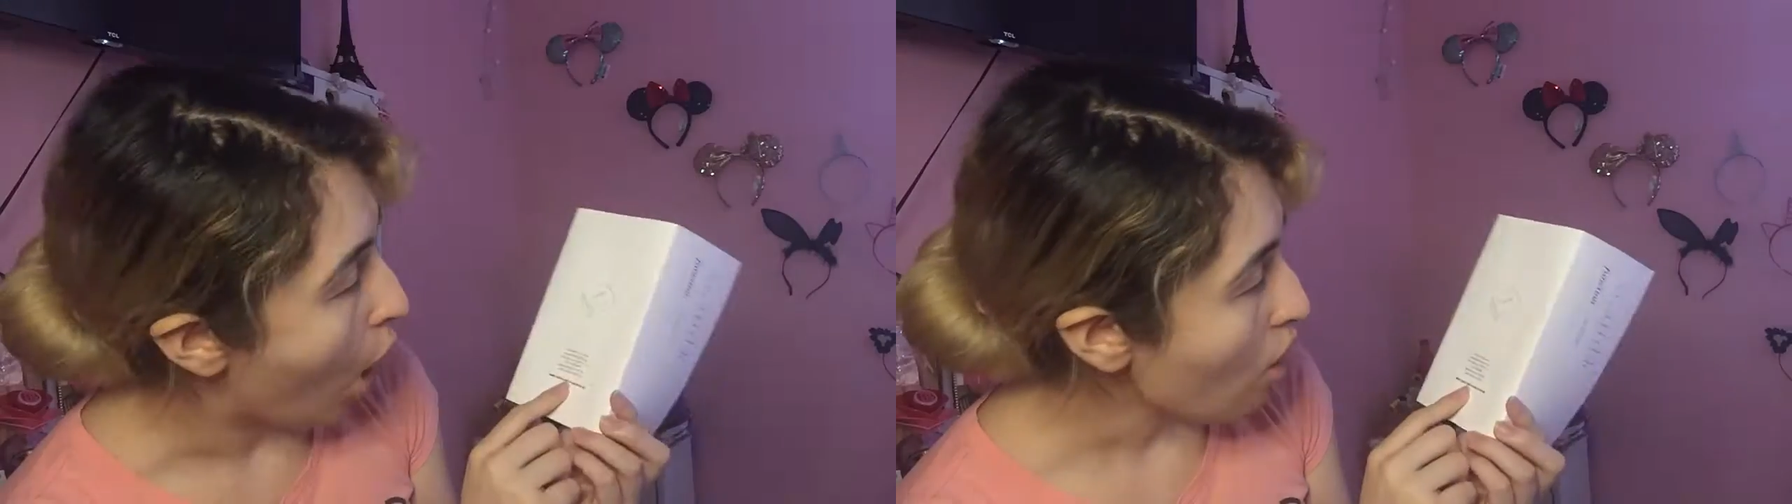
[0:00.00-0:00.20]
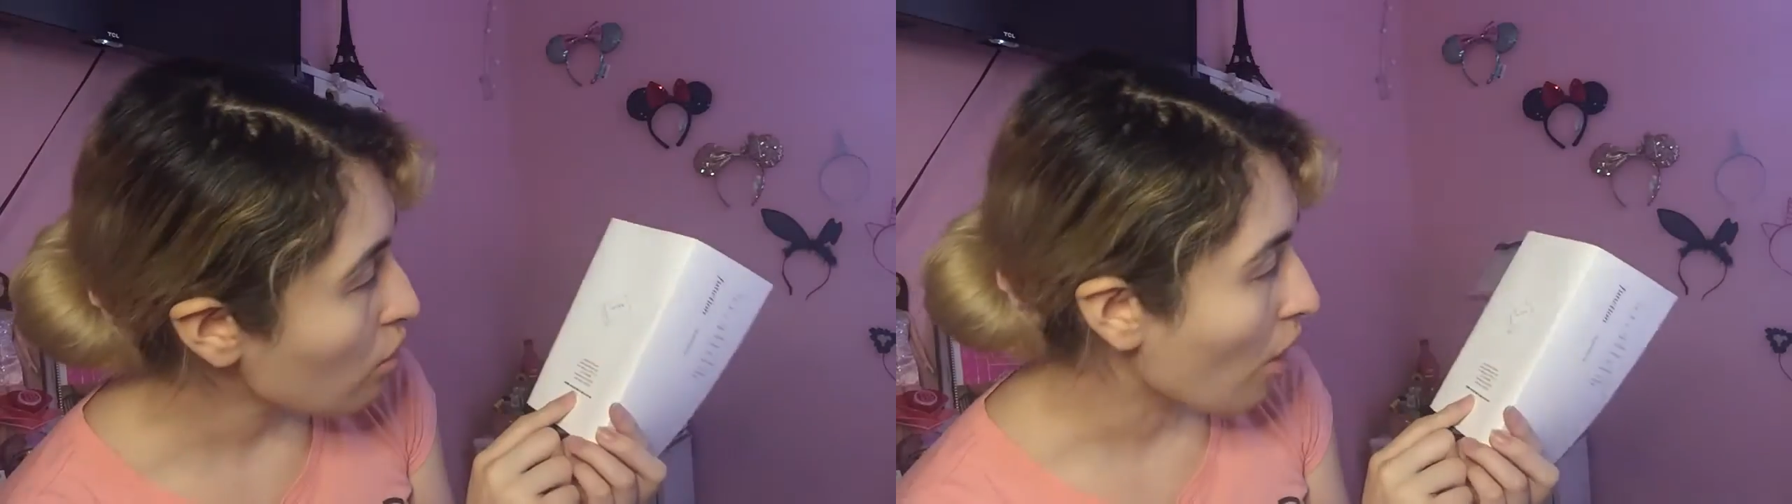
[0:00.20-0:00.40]

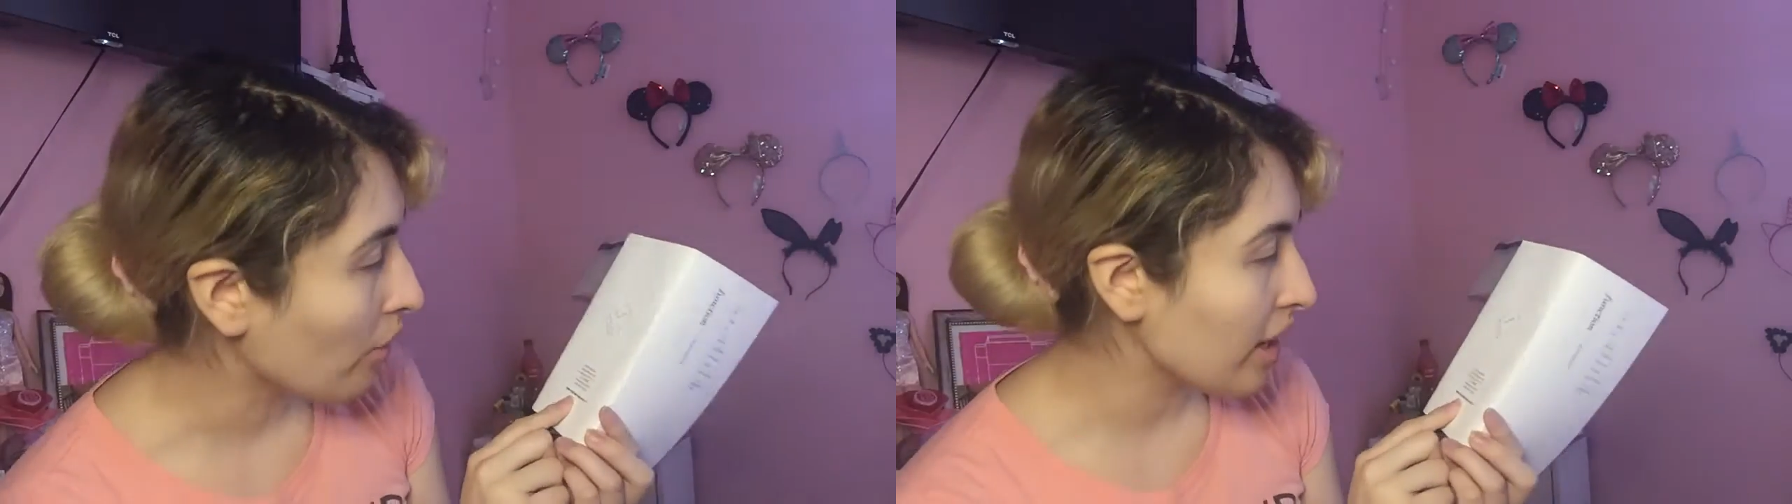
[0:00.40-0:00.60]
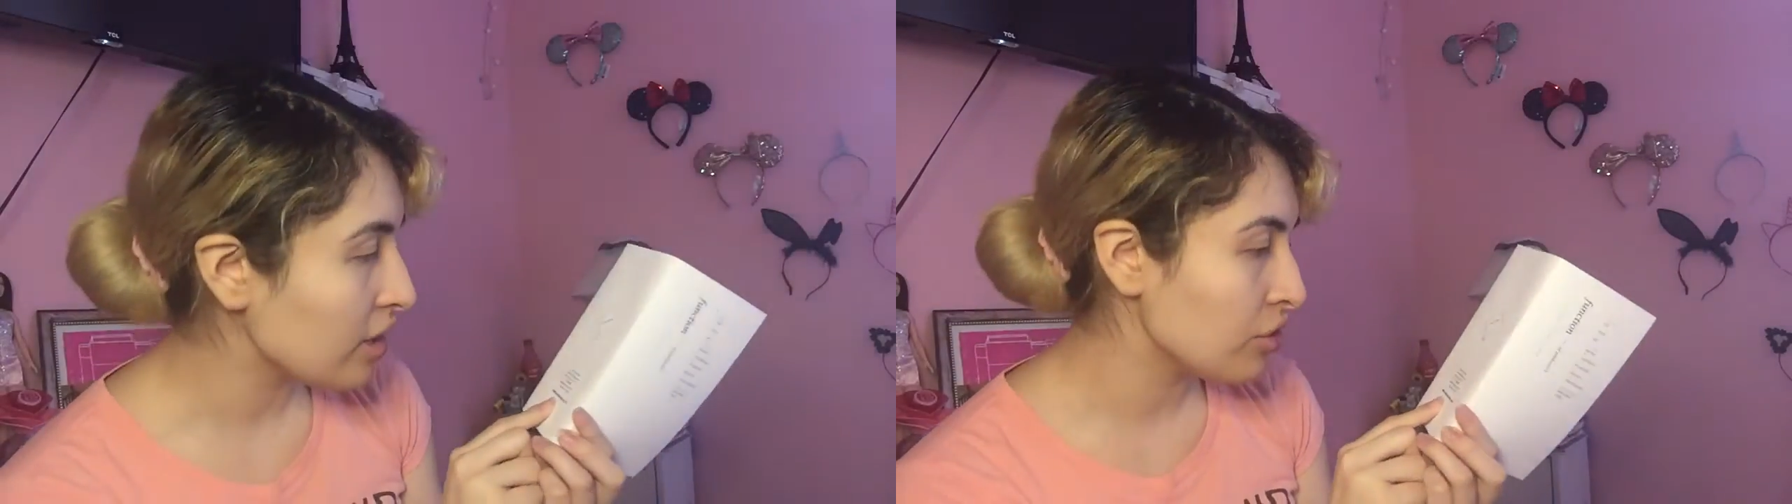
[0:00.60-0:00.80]
Oh,
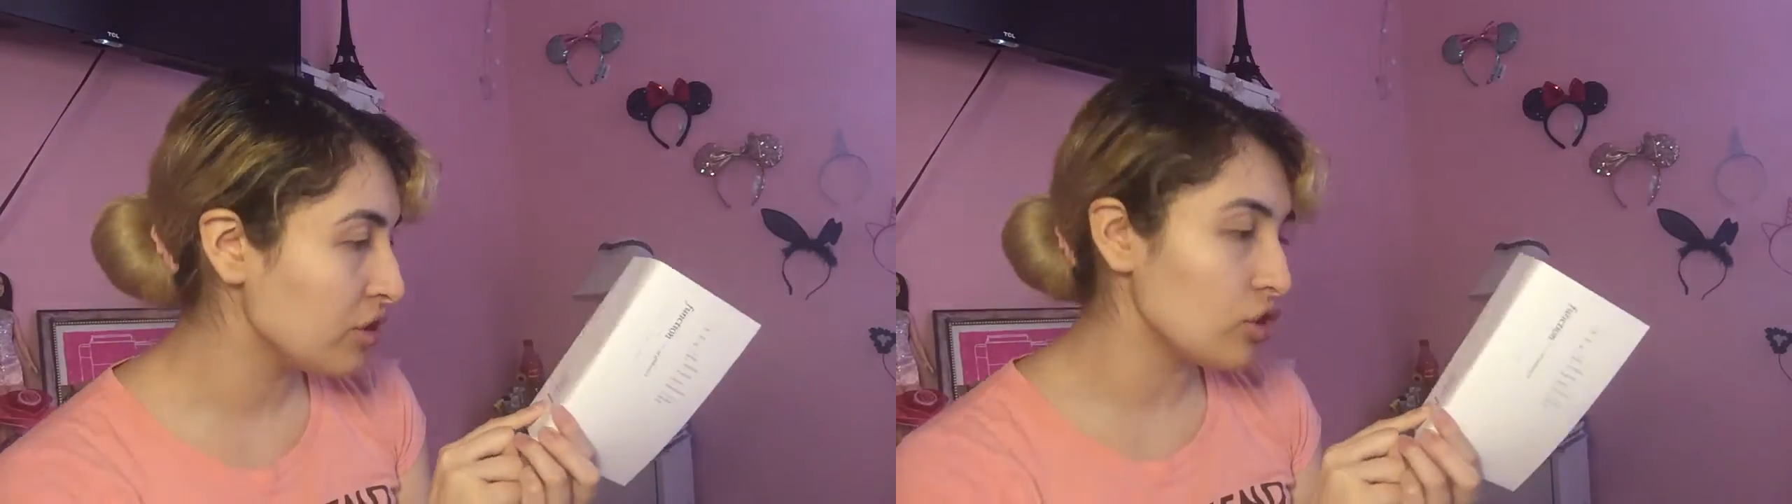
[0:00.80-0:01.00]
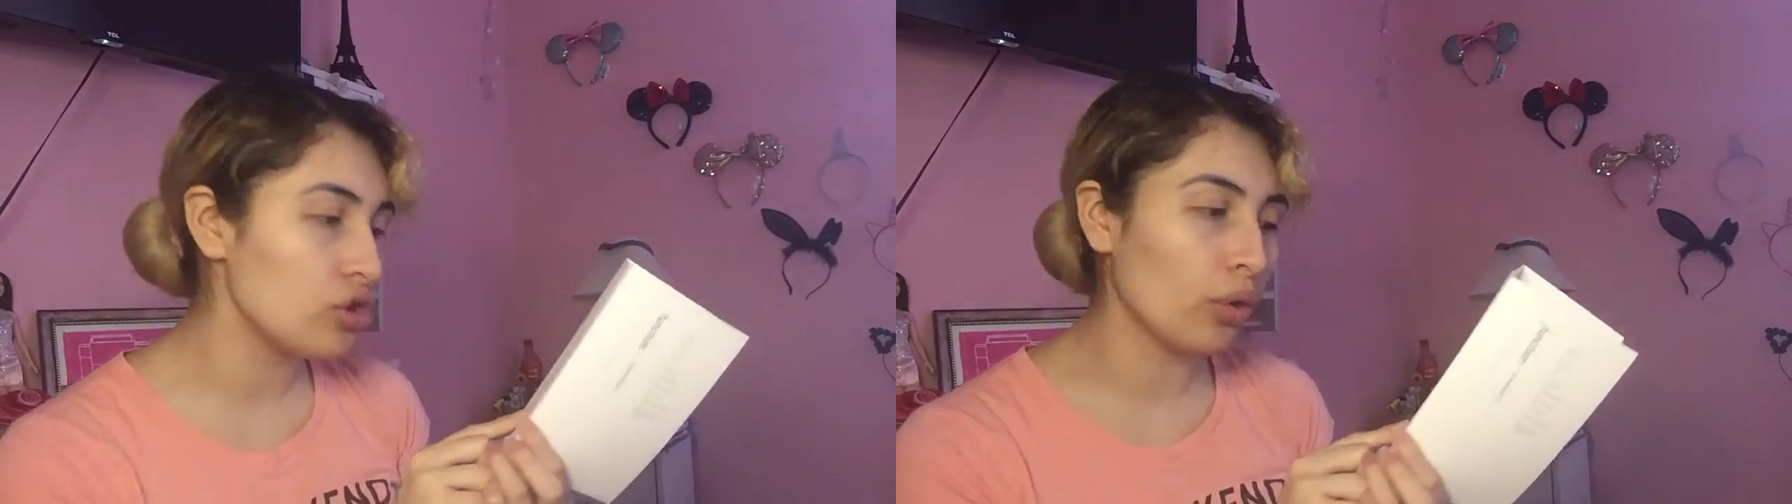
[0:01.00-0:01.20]
okay, so
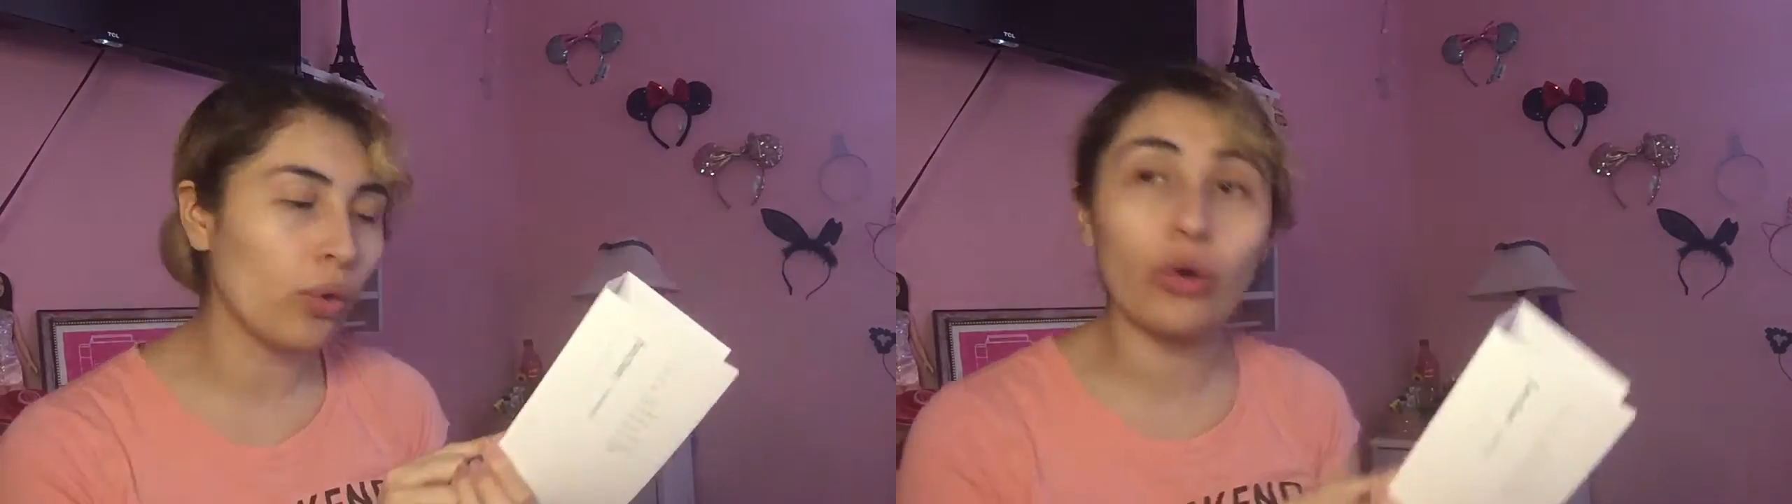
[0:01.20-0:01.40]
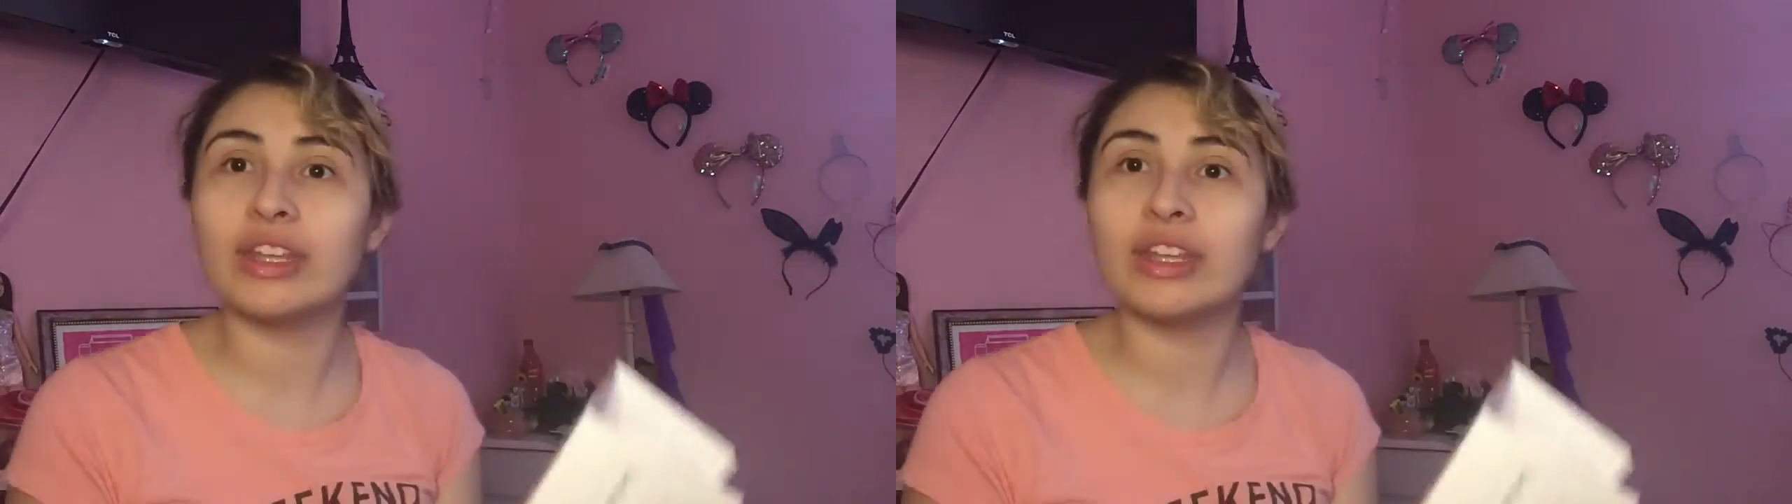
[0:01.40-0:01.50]
this is so cool.